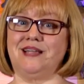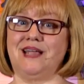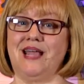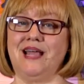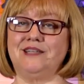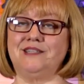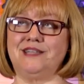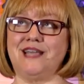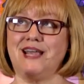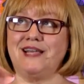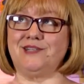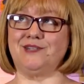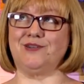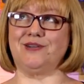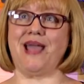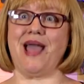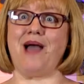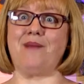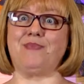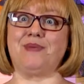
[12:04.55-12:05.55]
educational
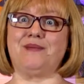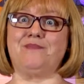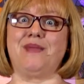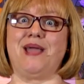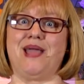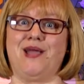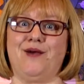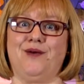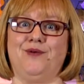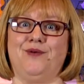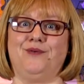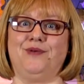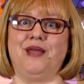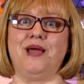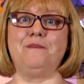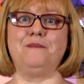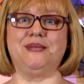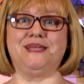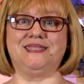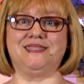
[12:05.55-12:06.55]
gap in my own
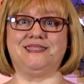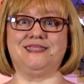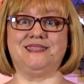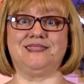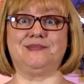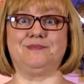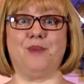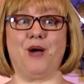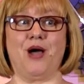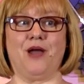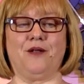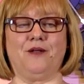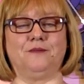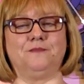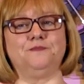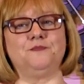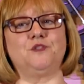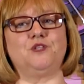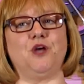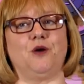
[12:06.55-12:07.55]
business model.
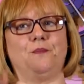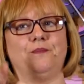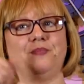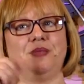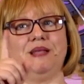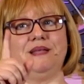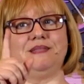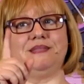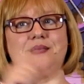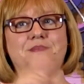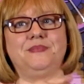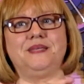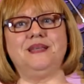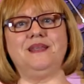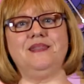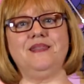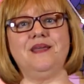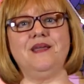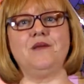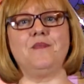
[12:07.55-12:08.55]
So, something to
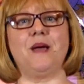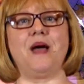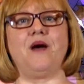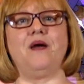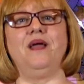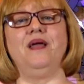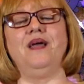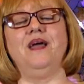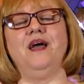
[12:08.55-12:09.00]
think about.